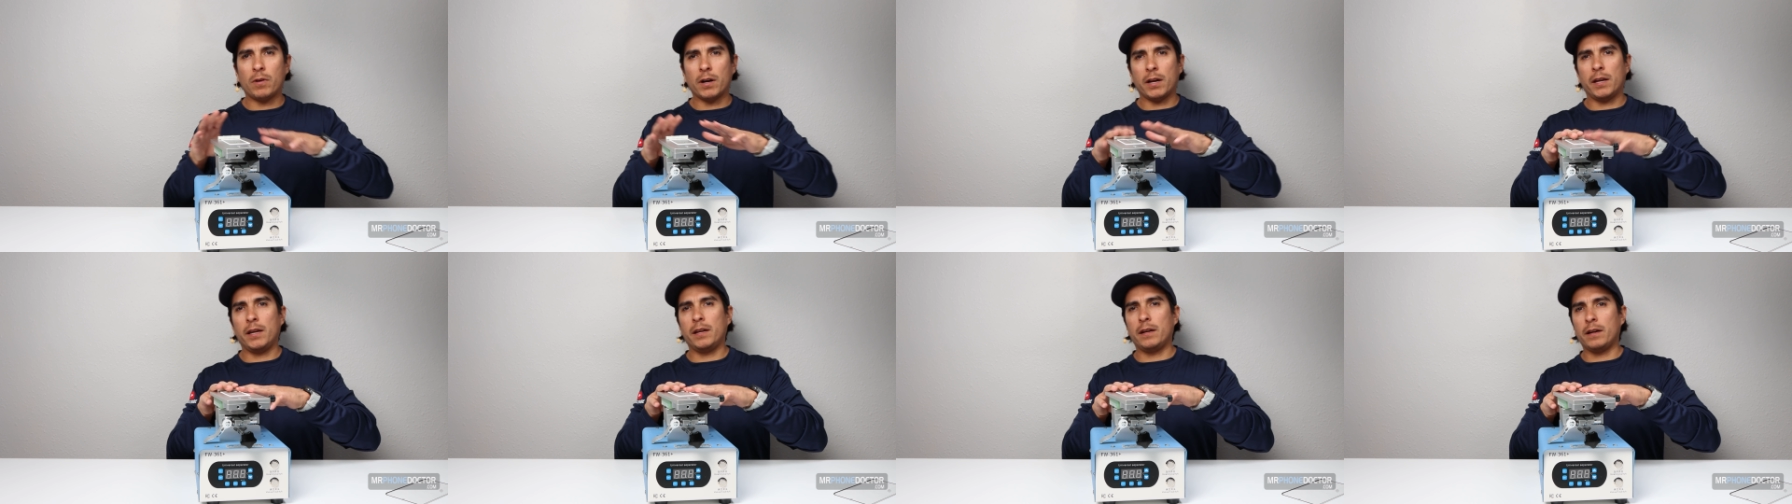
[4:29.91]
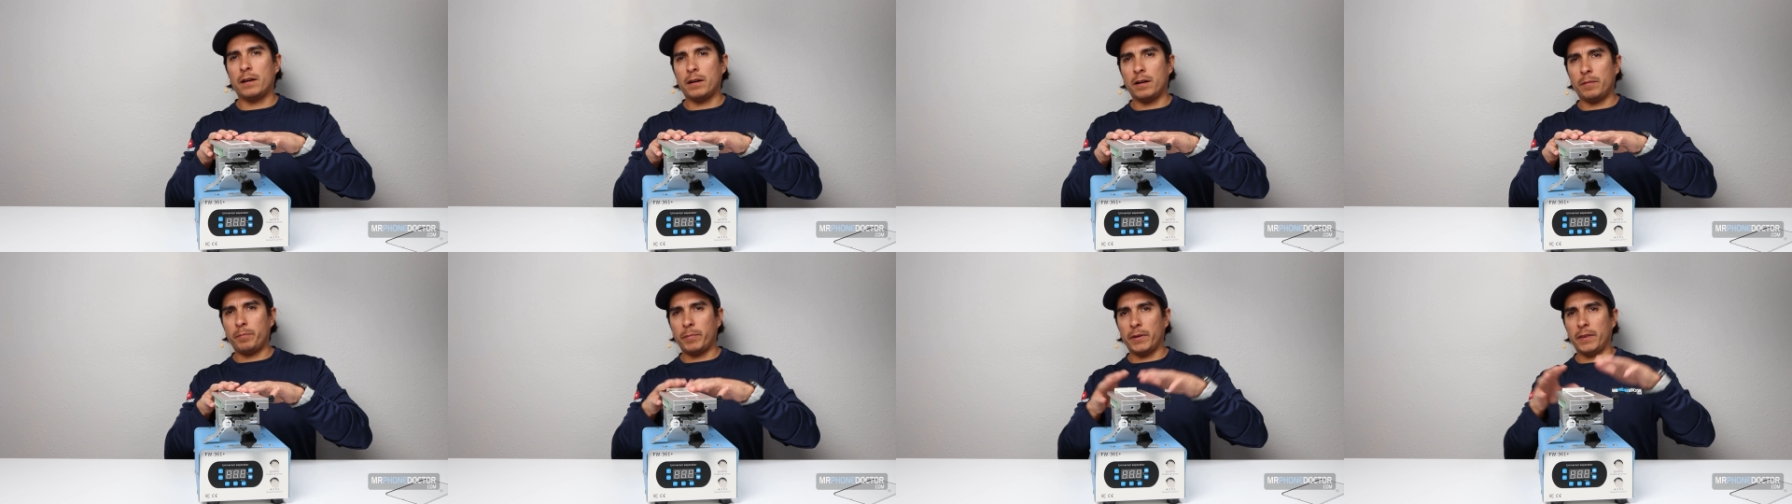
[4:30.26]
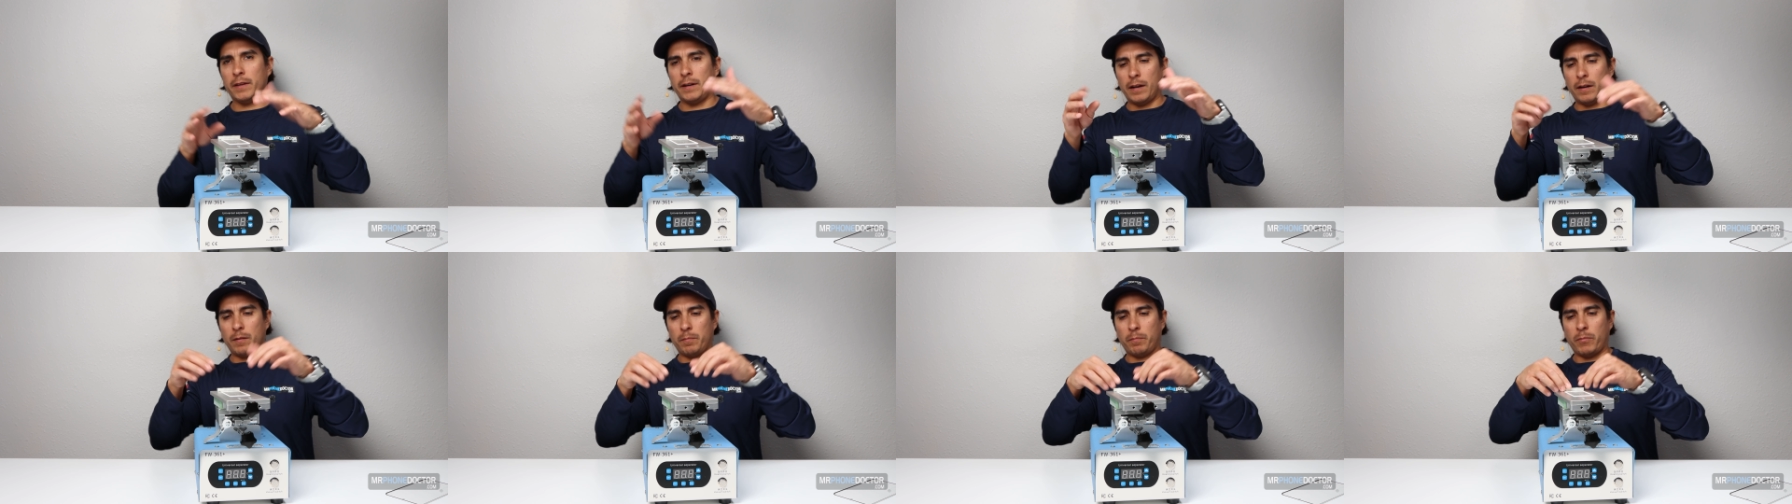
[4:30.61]
want to heat it up and
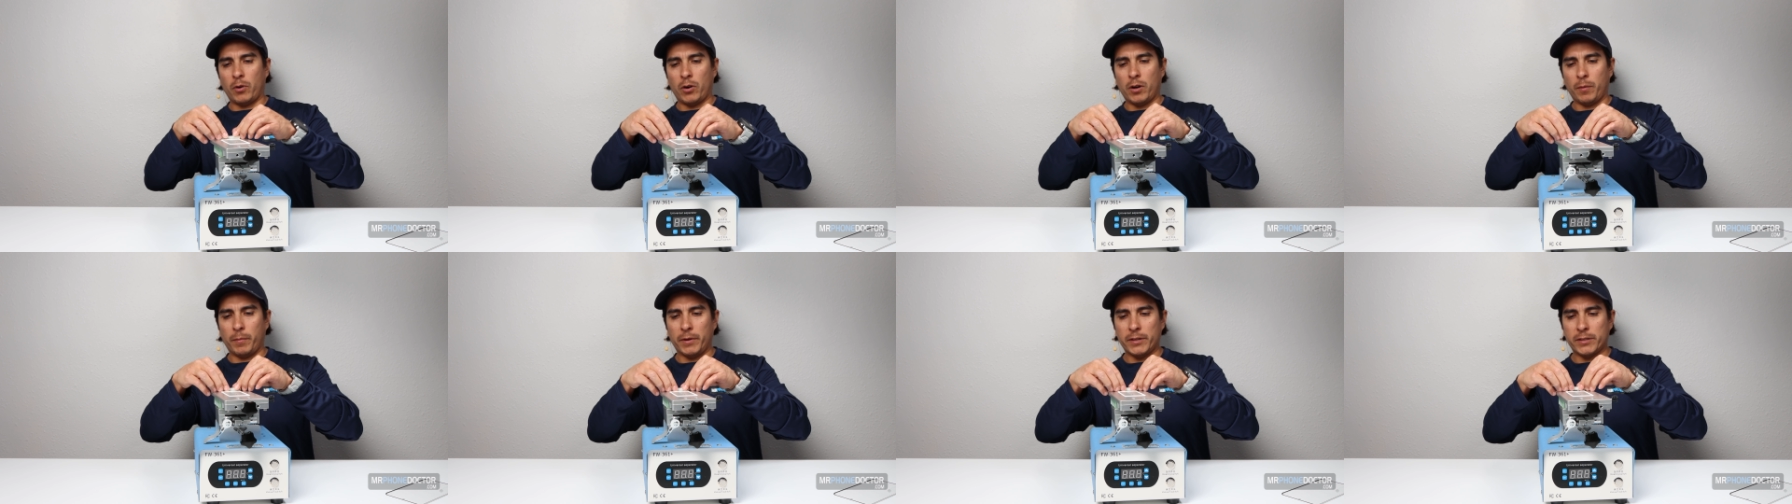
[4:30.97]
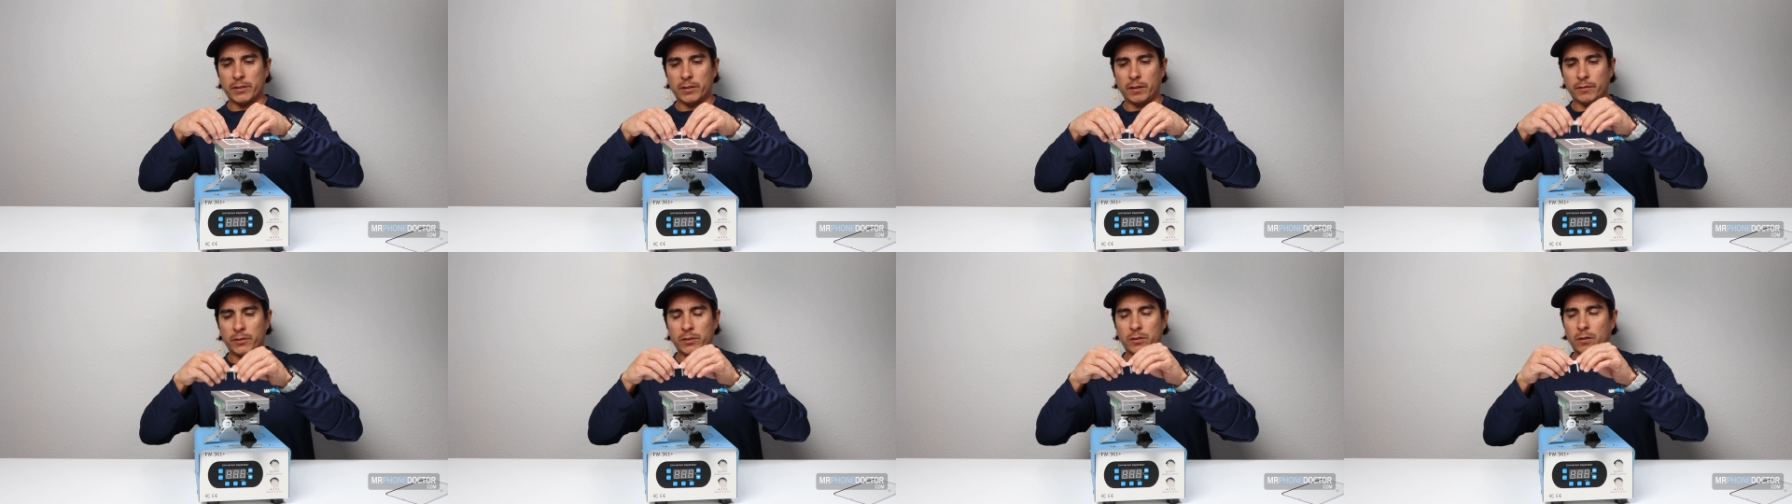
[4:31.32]
then end up burning myself.